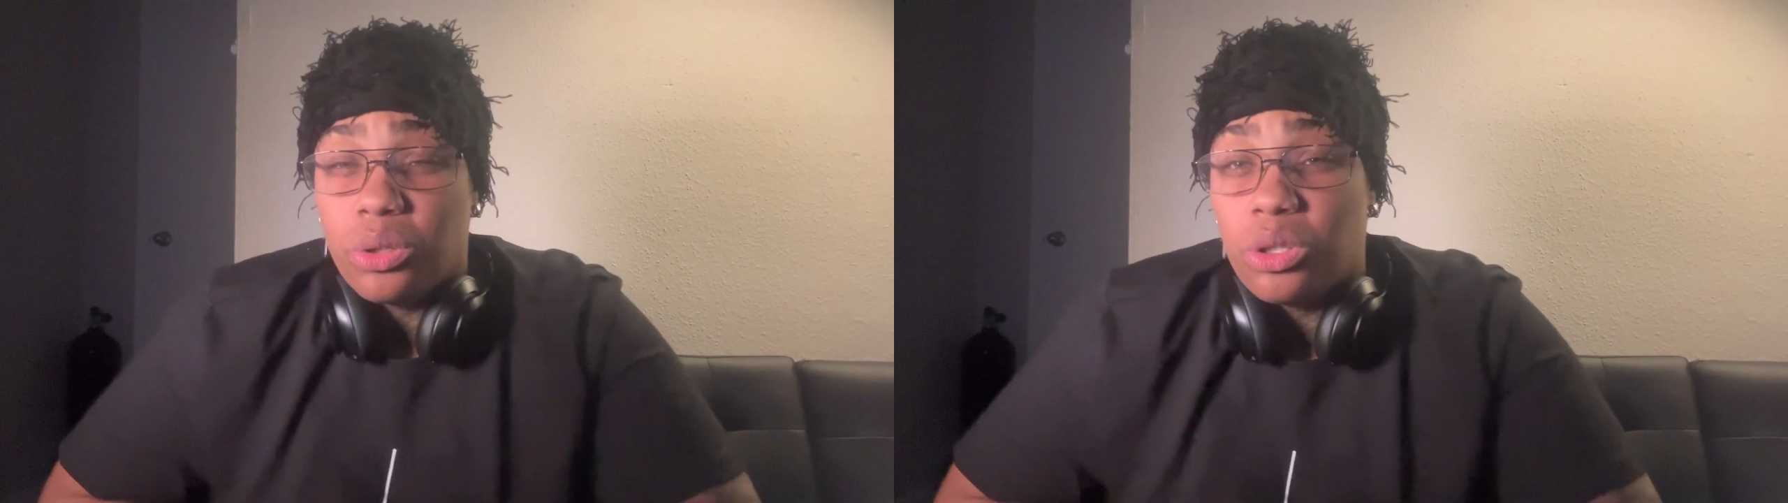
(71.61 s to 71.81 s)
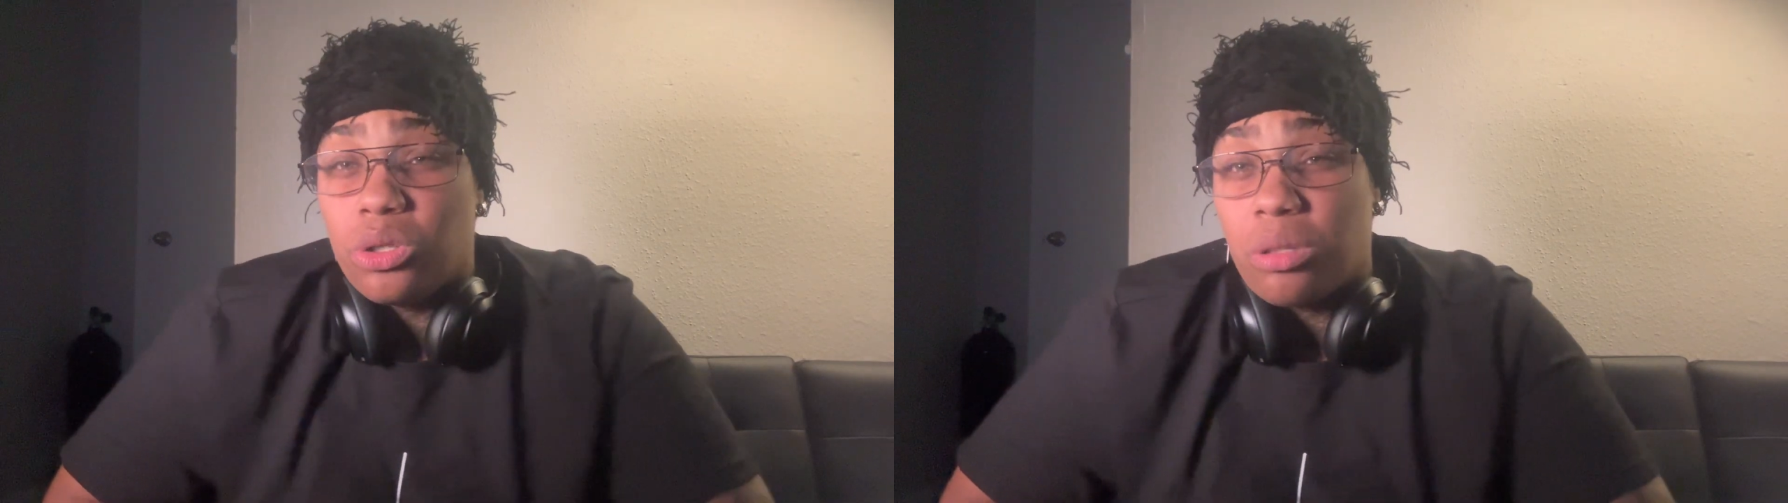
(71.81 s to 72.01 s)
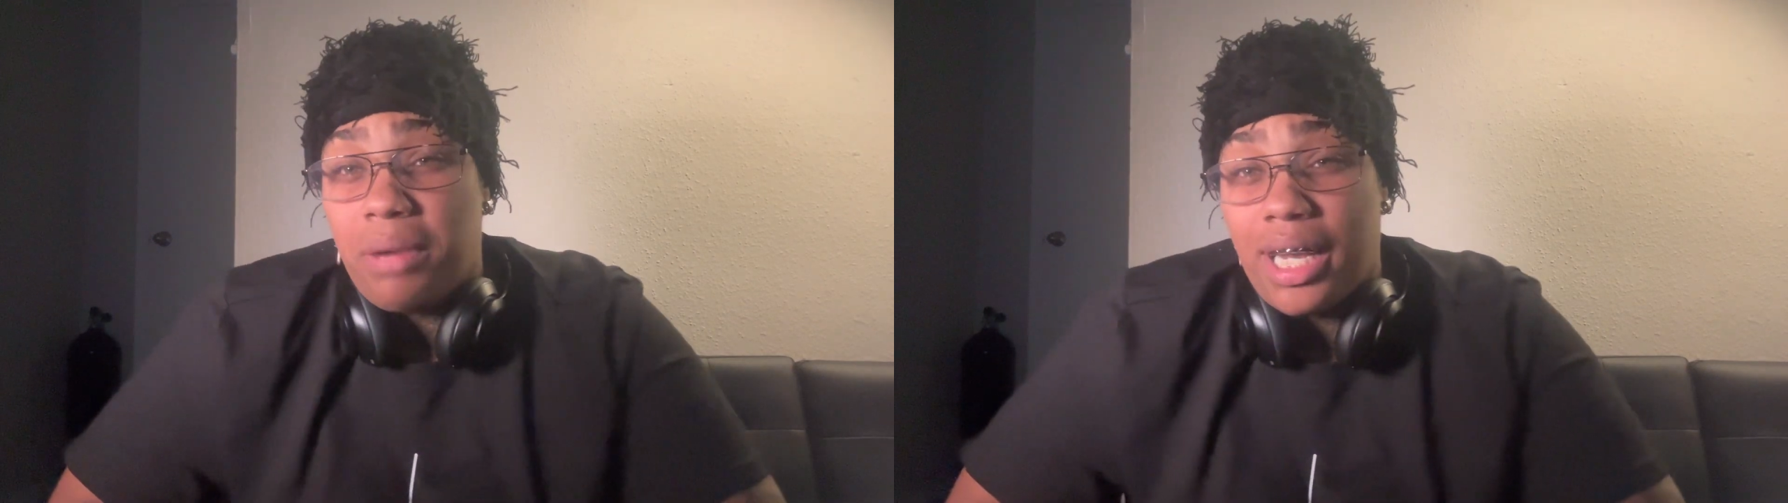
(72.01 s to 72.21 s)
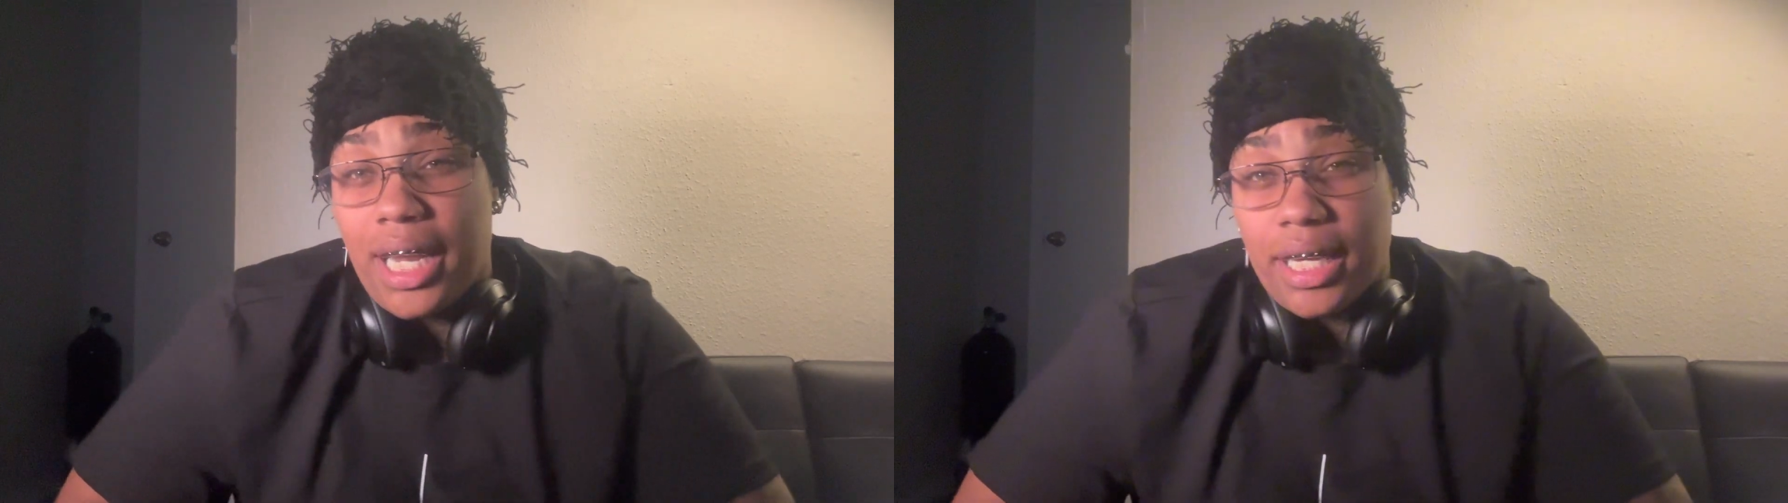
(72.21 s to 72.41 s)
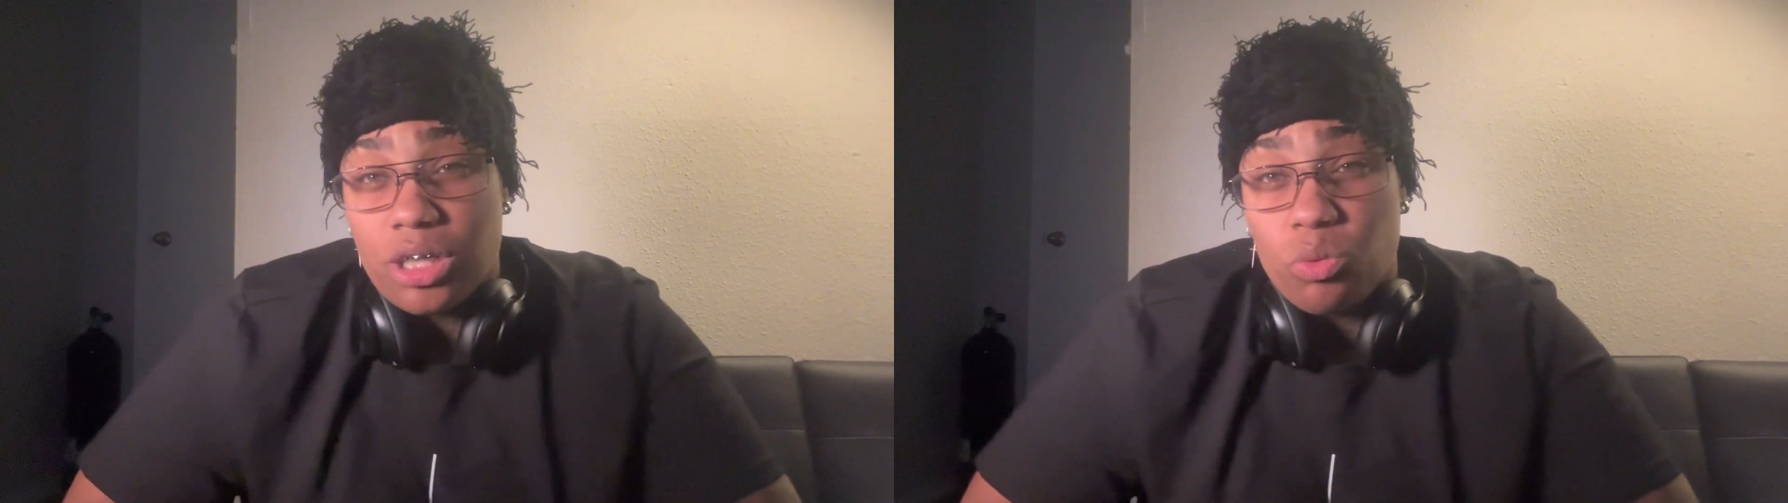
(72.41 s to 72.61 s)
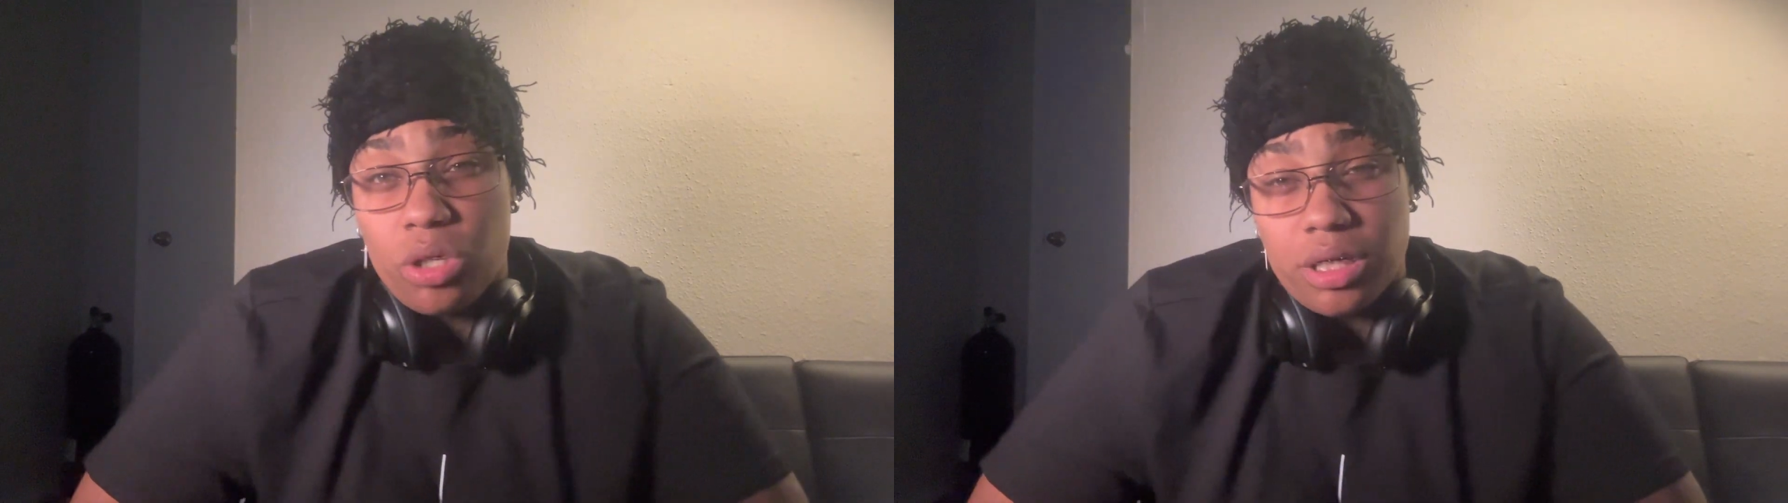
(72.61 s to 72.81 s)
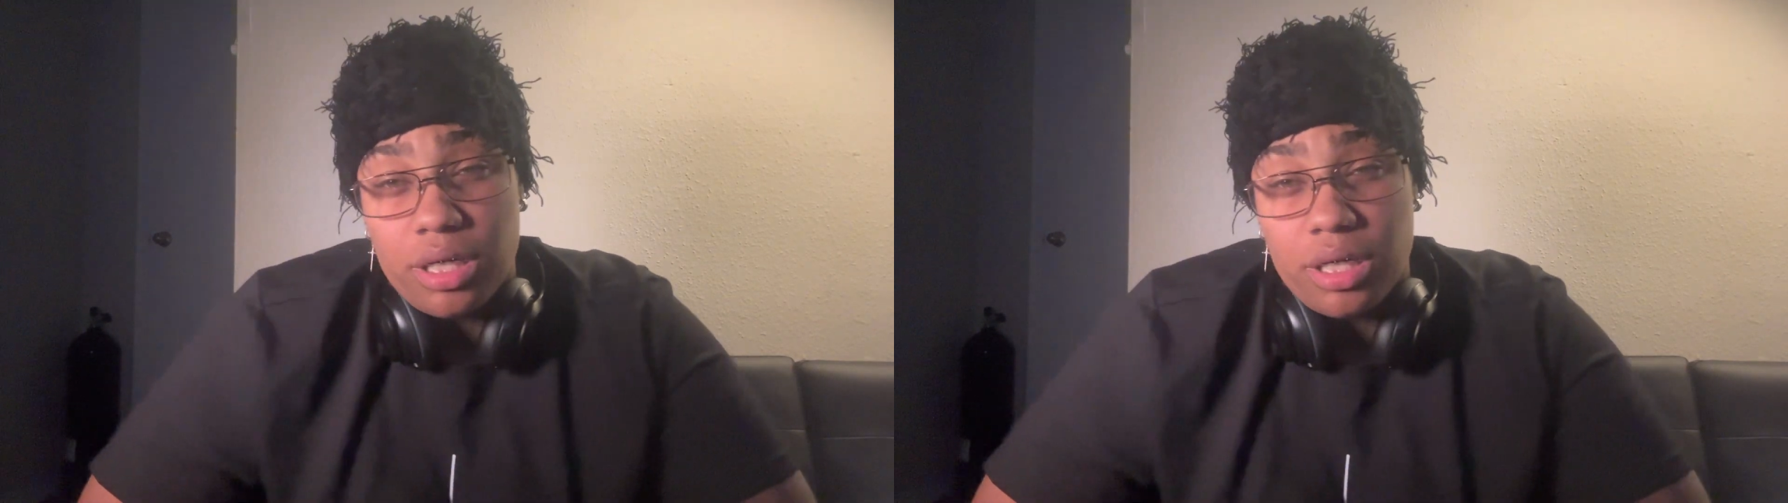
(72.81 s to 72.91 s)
Those are my last ones,